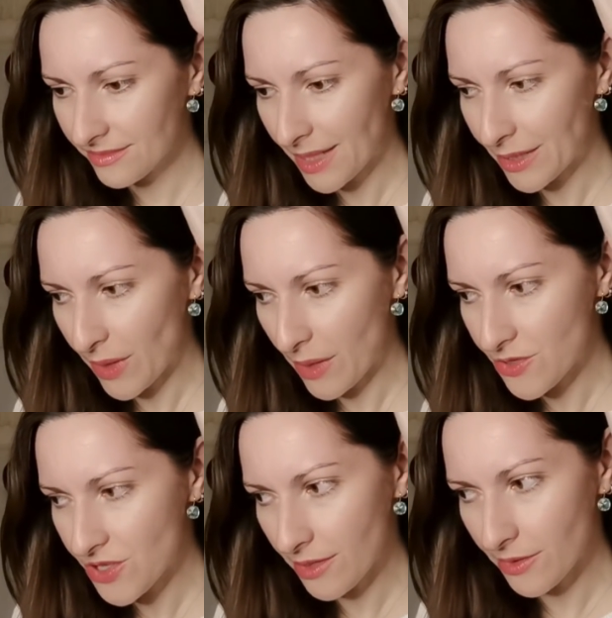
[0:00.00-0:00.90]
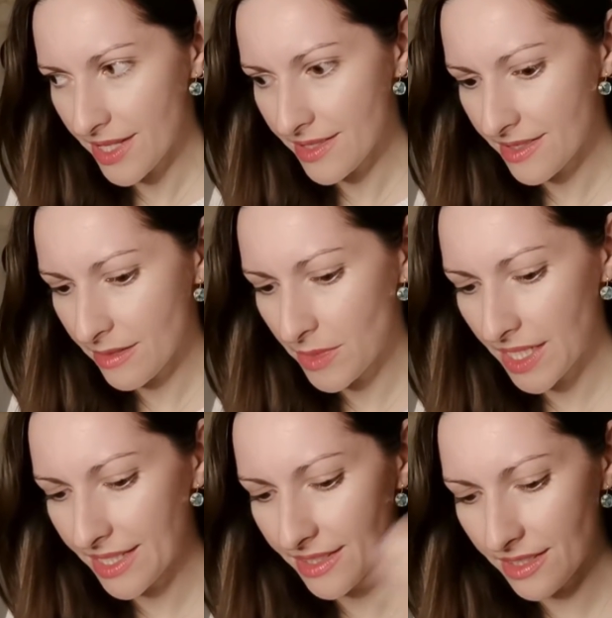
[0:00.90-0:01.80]
My crown chakra is
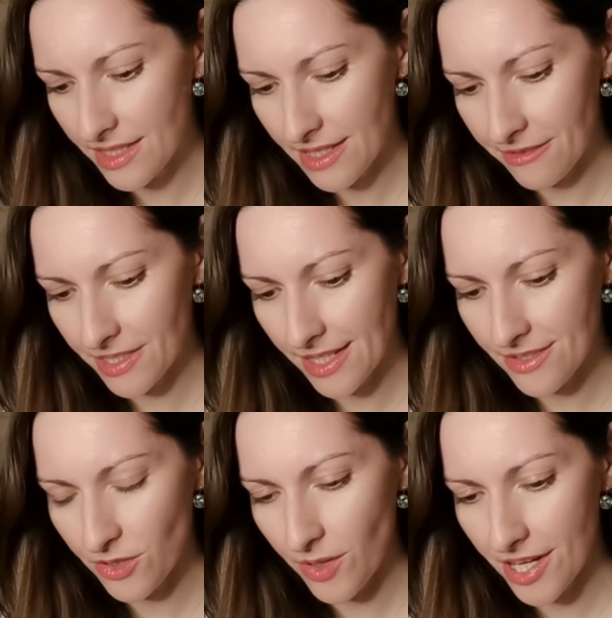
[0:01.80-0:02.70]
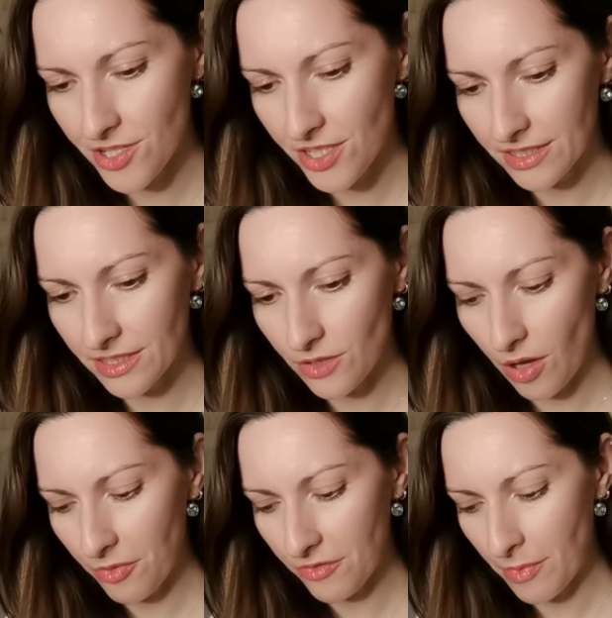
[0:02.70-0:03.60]
stimulated because I feel like scratching the
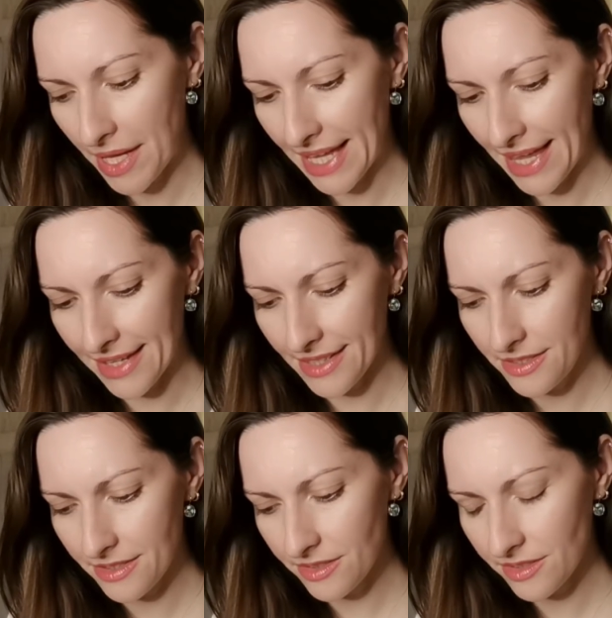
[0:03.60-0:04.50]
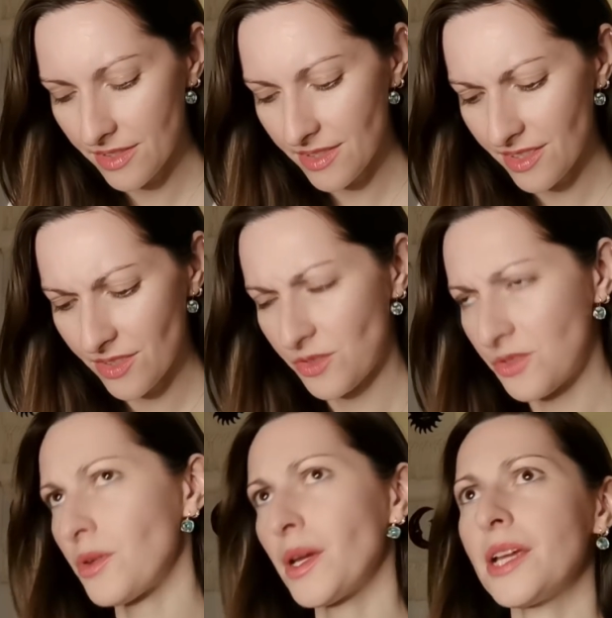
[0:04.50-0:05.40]
top of my head. This is
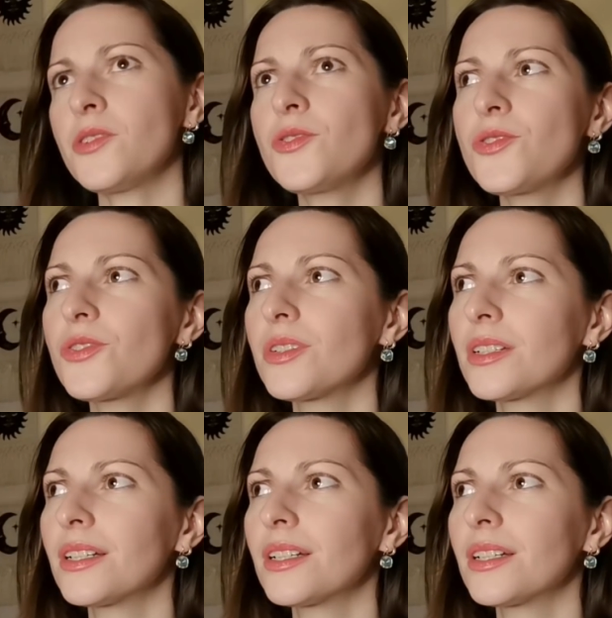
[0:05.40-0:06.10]
strange.